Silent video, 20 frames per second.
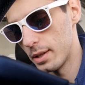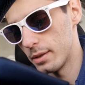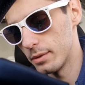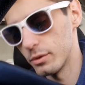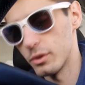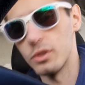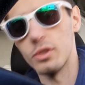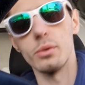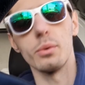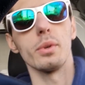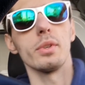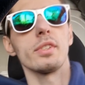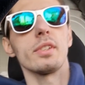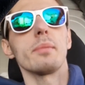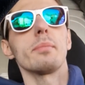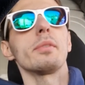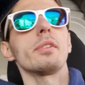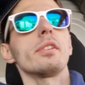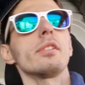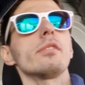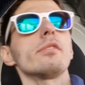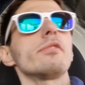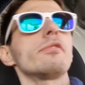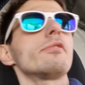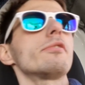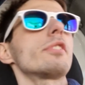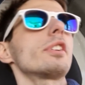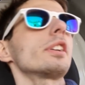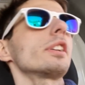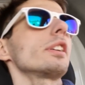Just a quick summary of
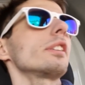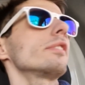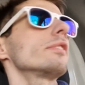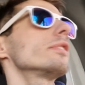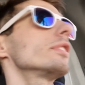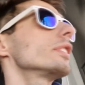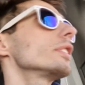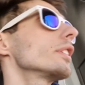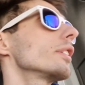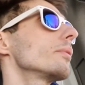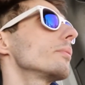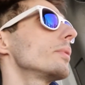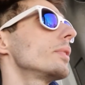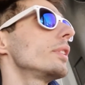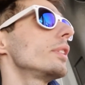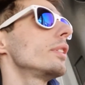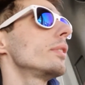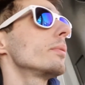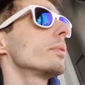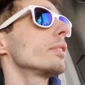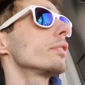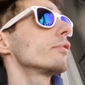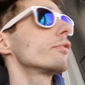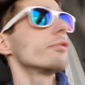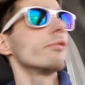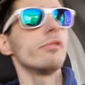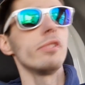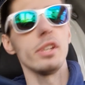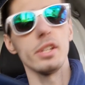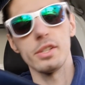Friday. Friday we went from
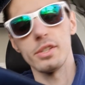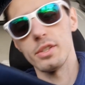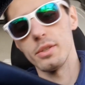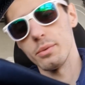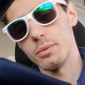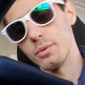Felixstowe